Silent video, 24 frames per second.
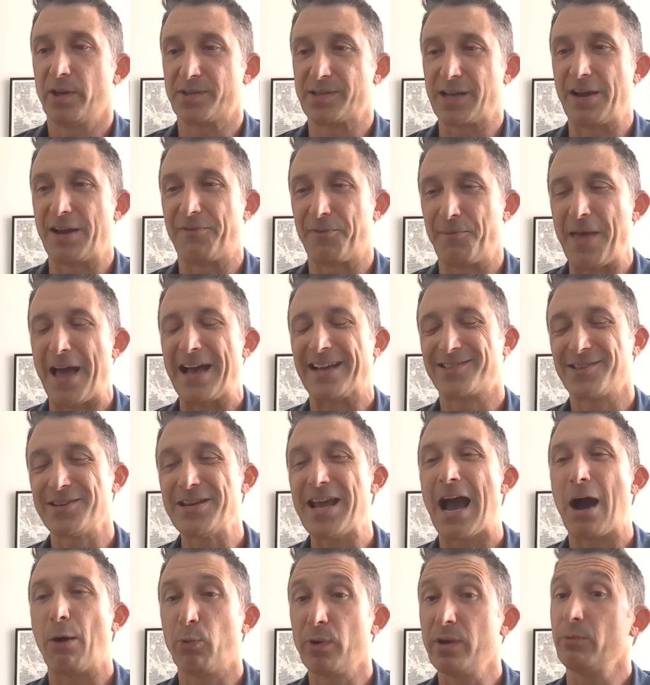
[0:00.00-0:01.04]
aside from that, so
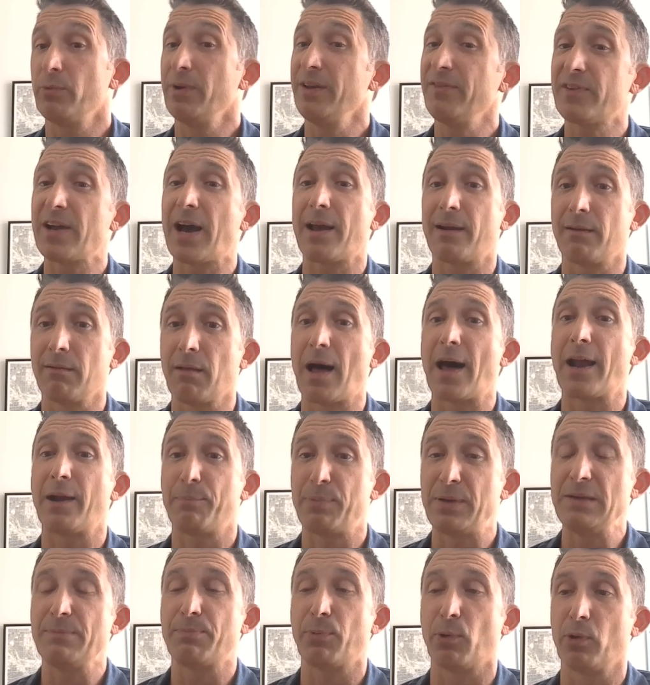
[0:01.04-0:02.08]
yeah, we've got a lot
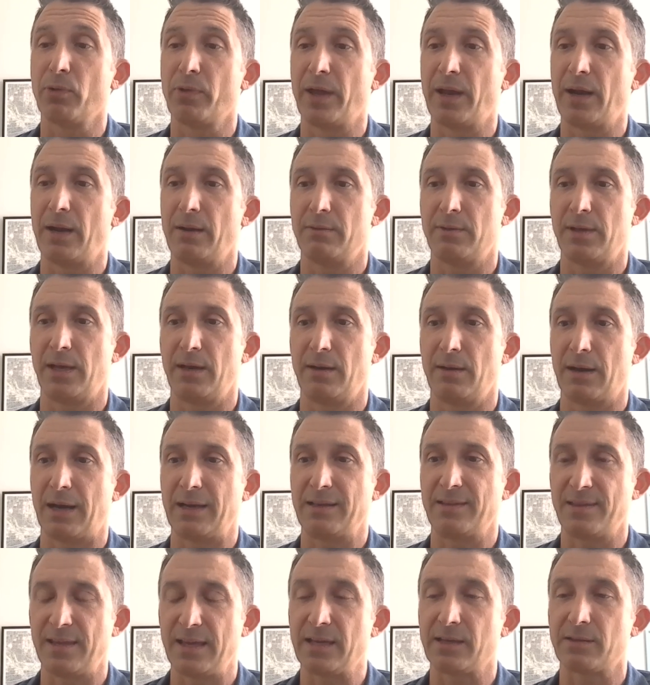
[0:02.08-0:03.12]
of people that
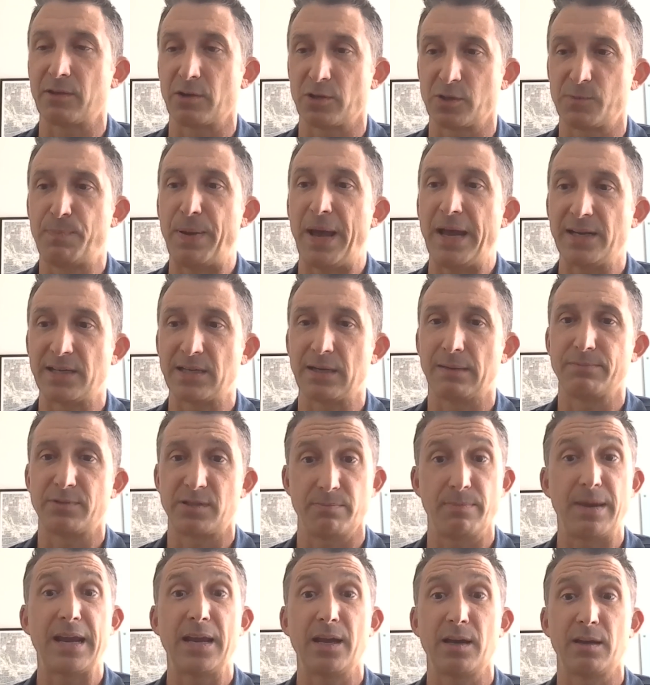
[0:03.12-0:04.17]
I think there's pent up
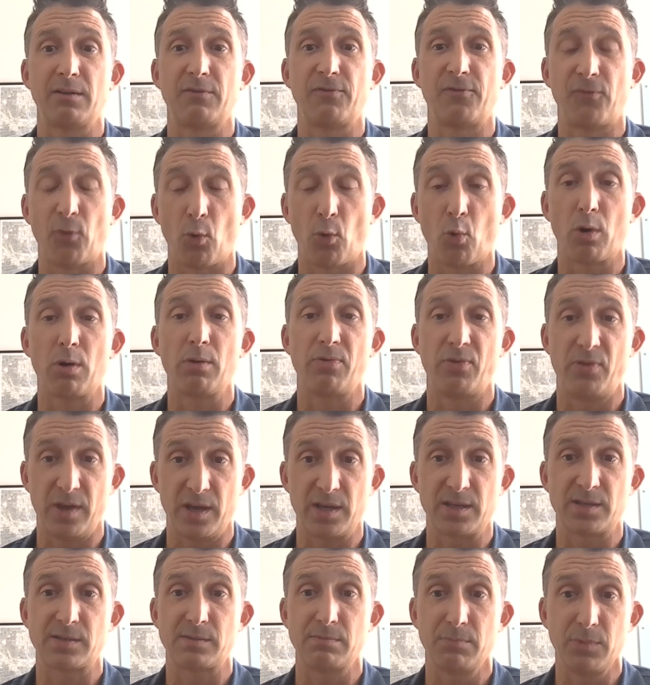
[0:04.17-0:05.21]
demand for
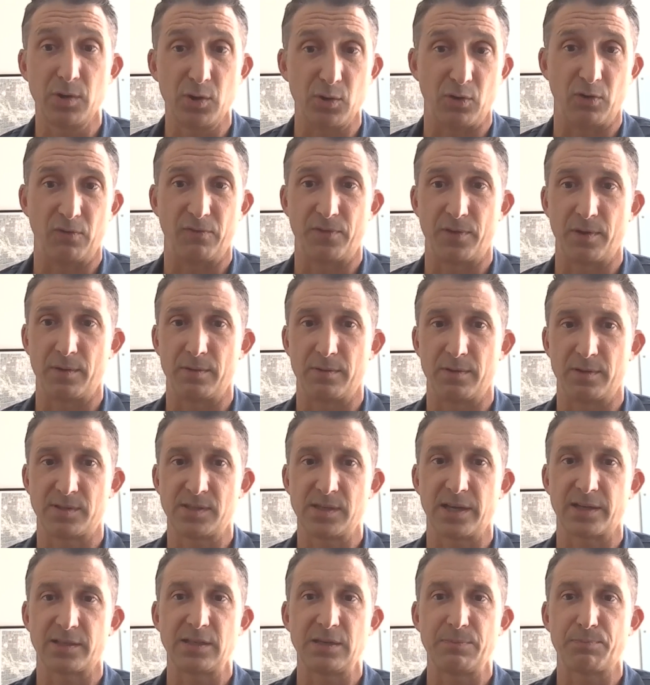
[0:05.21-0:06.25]
this move. The
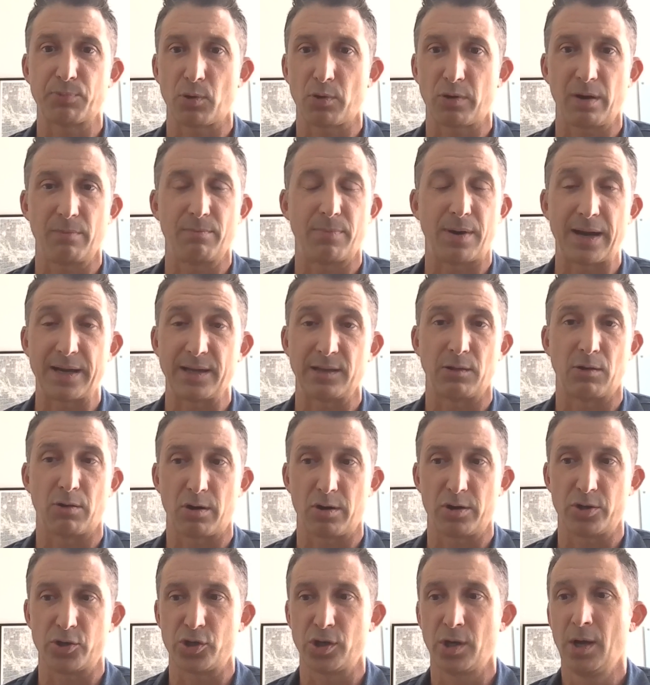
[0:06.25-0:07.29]
CXE program, by and
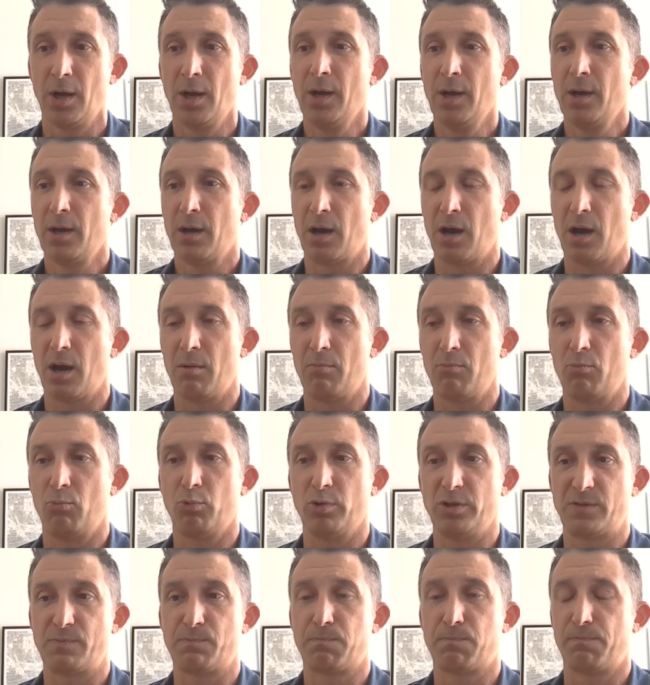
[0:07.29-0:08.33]
large,
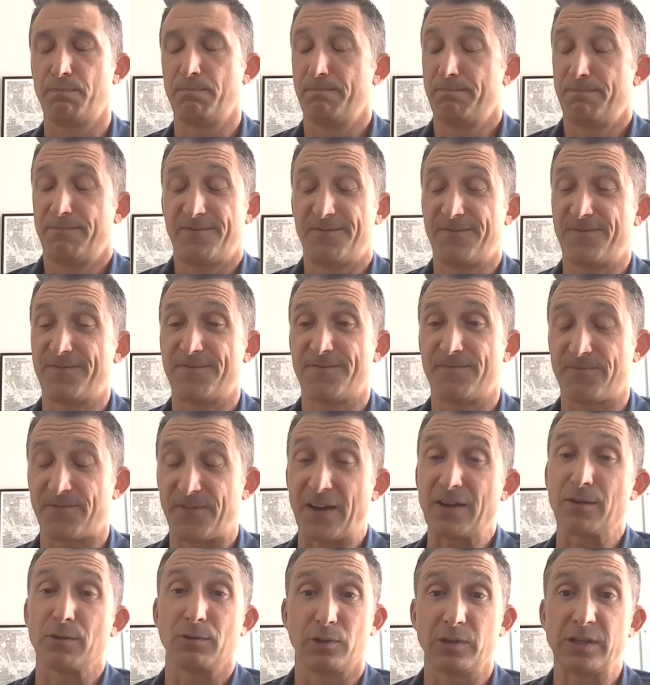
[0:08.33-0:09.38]
was
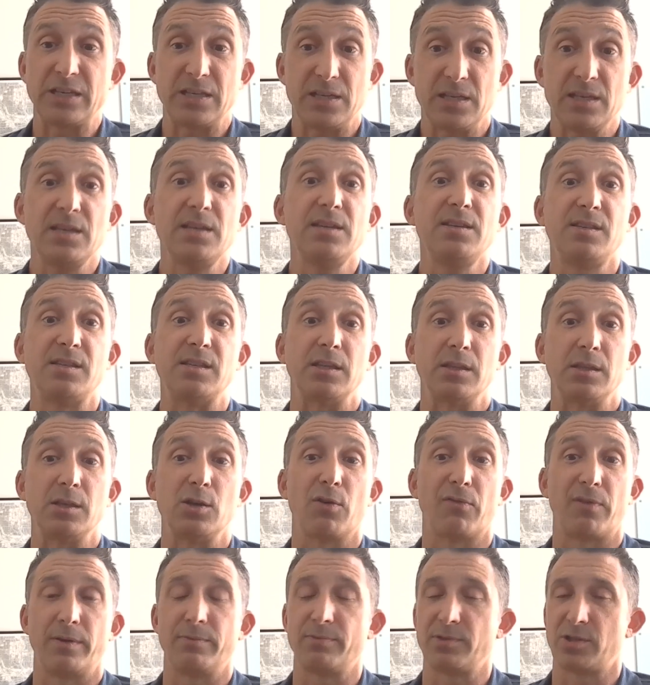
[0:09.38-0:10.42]
fairly easy.
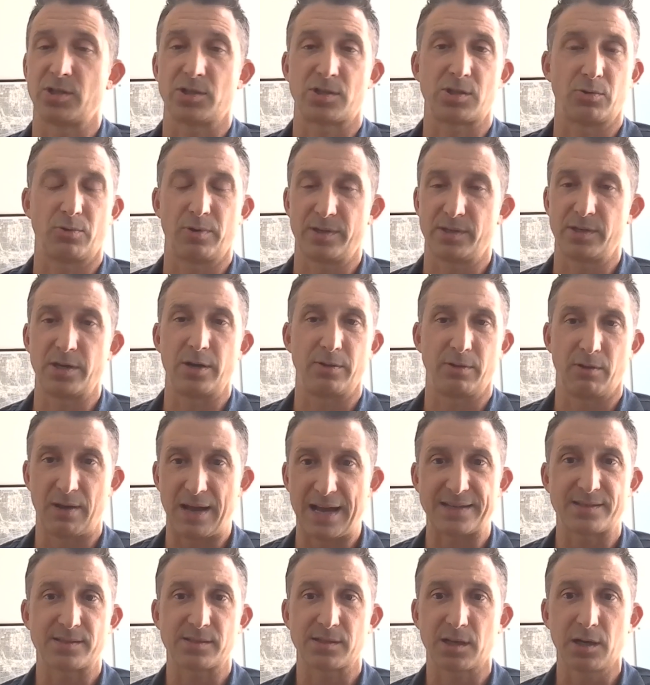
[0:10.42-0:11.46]
It was just always, the
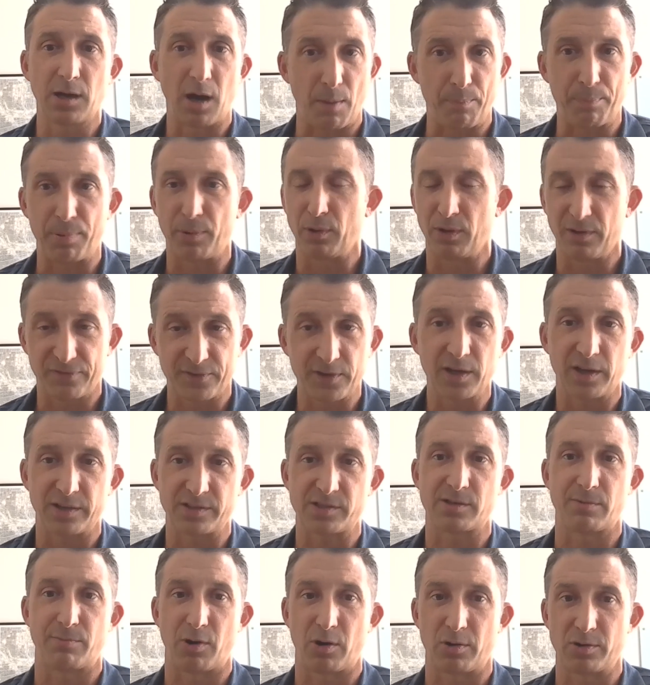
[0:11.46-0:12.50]
last couple of
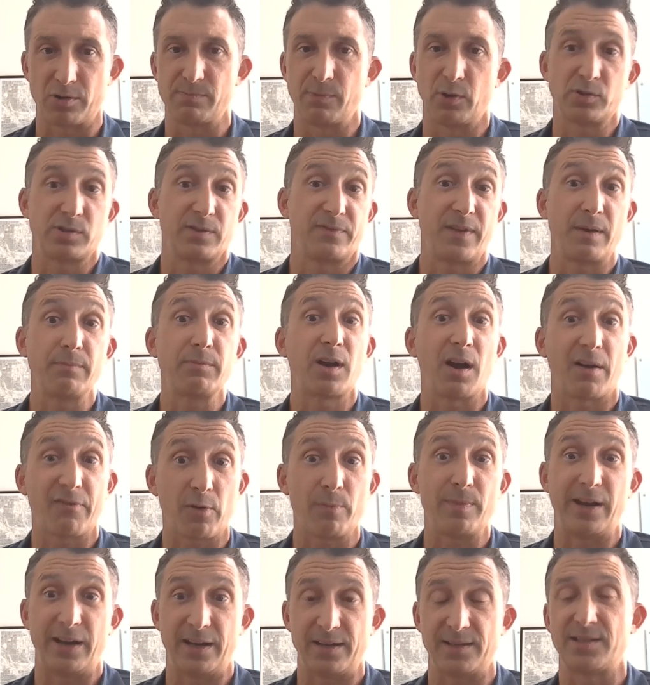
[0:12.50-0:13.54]
customers, most of them
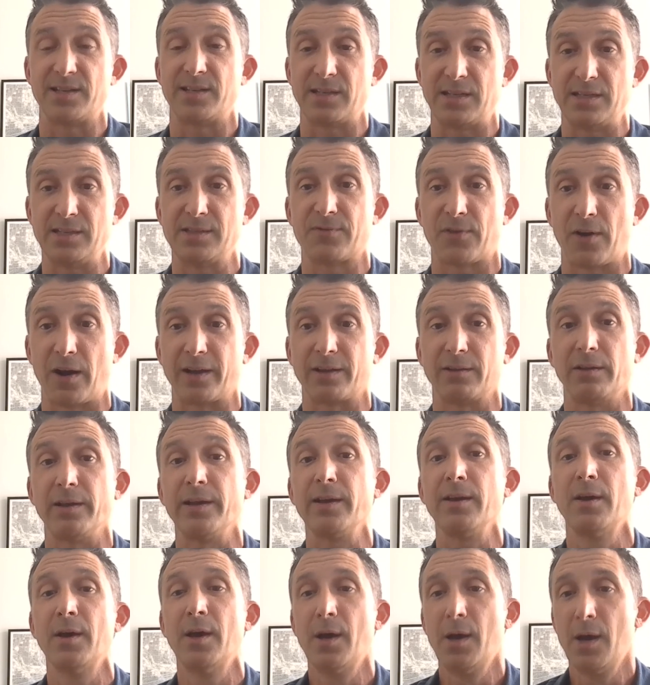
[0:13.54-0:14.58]
government entities,
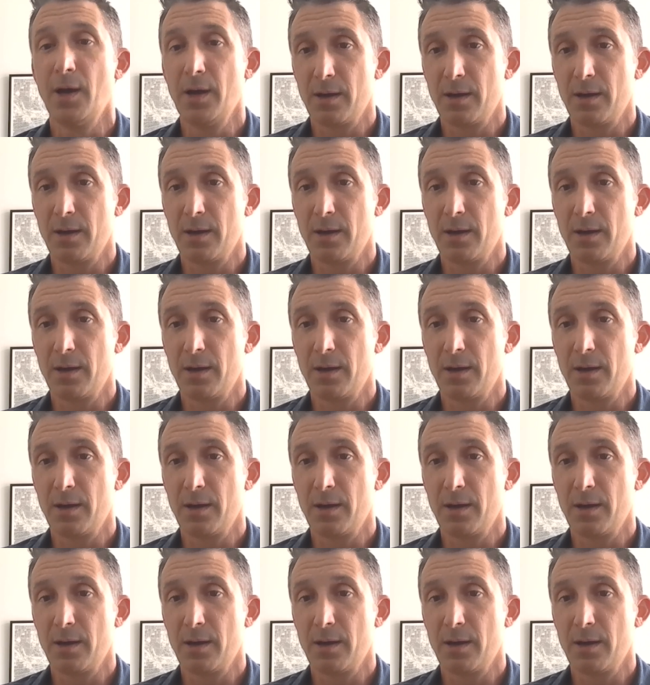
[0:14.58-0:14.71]
frankly,